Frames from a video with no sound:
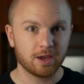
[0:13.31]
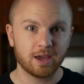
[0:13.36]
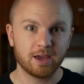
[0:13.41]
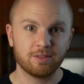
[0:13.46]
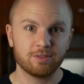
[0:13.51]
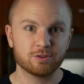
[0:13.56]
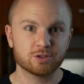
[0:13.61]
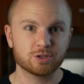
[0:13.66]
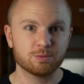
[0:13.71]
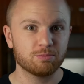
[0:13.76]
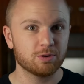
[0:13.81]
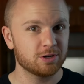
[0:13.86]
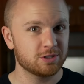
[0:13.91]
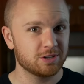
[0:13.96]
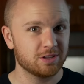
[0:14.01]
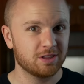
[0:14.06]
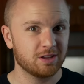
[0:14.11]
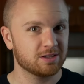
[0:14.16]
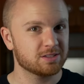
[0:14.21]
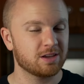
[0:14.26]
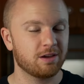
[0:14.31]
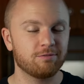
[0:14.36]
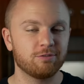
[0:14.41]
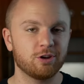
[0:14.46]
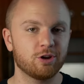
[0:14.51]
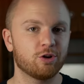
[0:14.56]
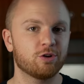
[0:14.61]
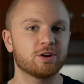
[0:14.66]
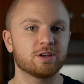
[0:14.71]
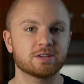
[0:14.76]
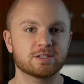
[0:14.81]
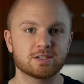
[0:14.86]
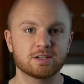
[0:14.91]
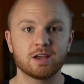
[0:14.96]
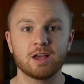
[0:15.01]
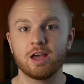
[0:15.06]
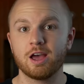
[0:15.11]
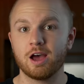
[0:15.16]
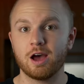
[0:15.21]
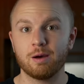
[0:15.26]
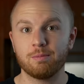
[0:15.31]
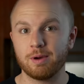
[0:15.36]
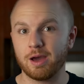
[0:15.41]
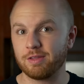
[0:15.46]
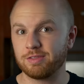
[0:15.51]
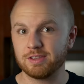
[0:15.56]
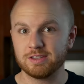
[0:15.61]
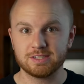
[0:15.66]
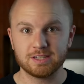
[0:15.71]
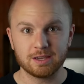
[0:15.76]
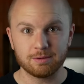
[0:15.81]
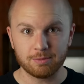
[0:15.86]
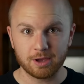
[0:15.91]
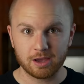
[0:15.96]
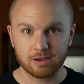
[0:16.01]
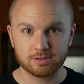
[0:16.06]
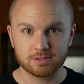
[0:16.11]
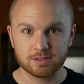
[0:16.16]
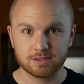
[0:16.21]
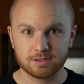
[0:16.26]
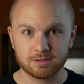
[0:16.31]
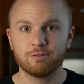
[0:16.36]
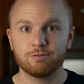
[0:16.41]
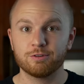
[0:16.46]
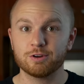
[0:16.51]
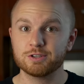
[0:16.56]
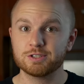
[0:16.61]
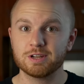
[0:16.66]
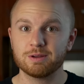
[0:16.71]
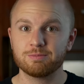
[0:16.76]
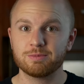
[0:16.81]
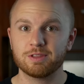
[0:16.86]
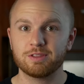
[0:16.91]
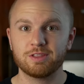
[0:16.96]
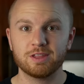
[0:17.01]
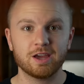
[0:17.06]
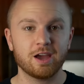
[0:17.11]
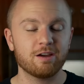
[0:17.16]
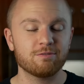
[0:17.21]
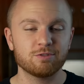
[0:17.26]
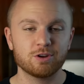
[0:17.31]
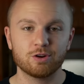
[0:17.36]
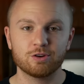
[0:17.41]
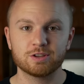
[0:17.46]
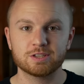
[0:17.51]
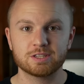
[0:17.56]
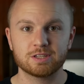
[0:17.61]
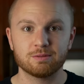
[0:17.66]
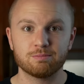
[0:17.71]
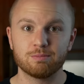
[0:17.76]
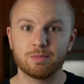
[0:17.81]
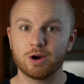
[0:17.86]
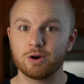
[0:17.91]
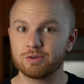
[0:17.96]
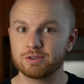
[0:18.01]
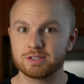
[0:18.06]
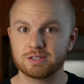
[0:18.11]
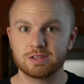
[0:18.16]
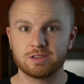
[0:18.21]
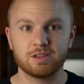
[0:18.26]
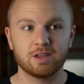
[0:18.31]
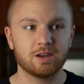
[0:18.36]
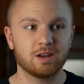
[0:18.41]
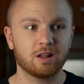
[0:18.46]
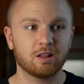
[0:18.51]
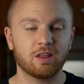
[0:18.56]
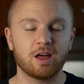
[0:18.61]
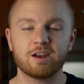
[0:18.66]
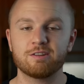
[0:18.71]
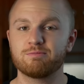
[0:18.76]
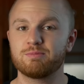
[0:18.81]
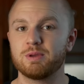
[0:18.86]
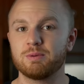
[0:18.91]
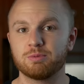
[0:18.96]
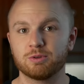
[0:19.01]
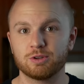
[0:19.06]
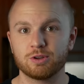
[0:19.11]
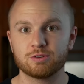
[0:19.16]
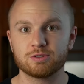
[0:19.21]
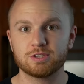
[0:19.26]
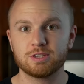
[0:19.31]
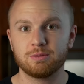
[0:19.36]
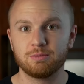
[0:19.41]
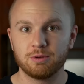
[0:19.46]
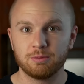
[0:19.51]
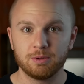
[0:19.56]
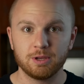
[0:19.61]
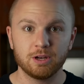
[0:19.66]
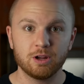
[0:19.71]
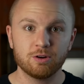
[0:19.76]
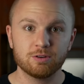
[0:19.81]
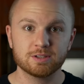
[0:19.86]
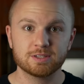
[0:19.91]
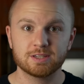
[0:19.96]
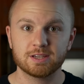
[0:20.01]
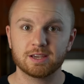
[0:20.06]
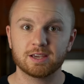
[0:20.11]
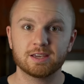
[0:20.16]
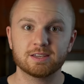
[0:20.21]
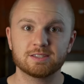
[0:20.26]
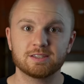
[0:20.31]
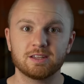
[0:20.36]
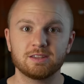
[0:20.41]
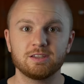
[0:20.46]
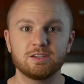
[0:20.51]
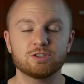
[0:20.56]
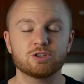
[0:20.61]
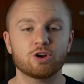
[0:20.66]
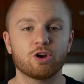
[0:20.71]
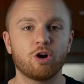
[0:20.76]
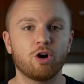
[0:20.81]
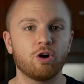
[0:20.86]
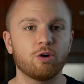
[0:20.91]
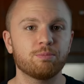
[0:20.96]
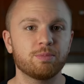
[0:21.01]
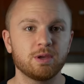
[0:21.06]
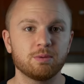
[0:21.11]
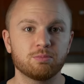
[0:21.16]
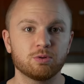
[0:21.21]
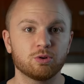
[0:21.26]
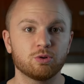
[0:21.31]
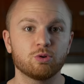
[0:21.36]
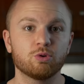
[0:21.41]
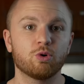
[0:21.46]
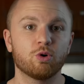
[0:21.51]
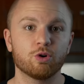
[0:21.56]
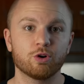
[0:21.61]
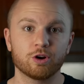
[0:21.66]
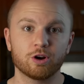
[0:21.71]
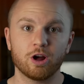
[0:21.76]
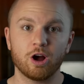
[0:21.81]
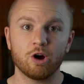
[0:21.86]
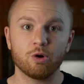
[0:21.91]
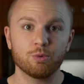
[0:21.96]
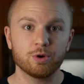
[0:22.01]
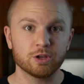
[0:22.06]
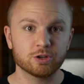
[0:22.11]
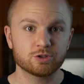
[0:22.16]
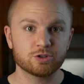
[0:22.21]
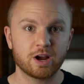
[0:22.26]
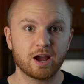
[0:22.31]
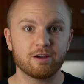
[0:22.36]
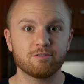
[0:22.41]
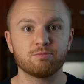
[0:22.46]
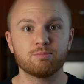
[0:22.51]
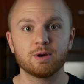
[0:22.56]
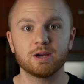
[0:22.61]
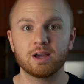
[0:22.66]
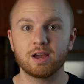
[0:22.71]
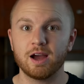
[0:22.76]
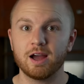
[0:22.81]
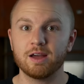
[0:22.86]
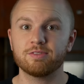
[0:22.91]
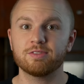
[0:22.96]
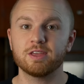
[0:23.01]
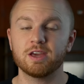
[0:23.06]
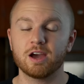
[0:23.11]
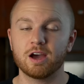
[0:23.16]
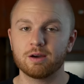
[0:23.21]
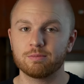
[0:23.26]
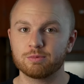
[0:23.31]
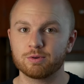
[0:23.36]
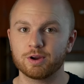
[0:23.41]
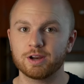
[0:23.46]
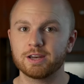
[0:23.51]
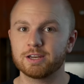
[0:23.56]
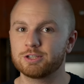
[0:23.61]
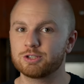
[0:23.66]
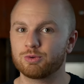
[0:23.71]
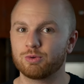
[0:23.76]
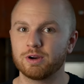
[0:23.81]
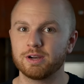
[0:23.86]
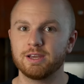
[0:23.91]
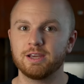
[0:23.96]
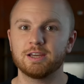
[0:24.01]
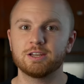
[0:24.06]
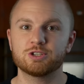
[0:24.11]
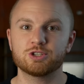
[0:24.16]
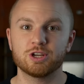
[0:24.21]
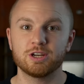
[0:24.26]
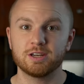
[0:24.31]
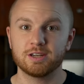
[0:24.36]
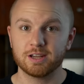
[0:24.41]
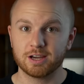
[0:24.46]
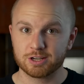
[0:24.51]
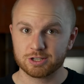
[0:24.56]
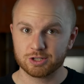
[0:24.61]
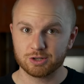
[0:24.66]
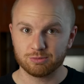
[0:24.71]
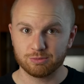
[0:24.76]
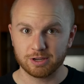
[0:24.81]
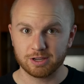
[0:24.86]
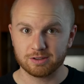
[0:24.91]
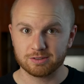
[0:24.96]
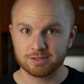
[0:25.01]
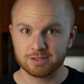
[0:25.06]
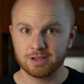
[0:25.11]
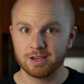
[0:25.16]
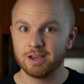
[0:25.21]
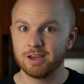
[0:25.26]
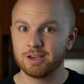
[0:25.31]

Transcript: And there's a bunch of things I've noticed about these emails. First up, the thing I've noticed the most that a lot of people don't seem to be noticing is that these are all people who ordered all wheel drive but got the upgraded 20 inch induction wheels.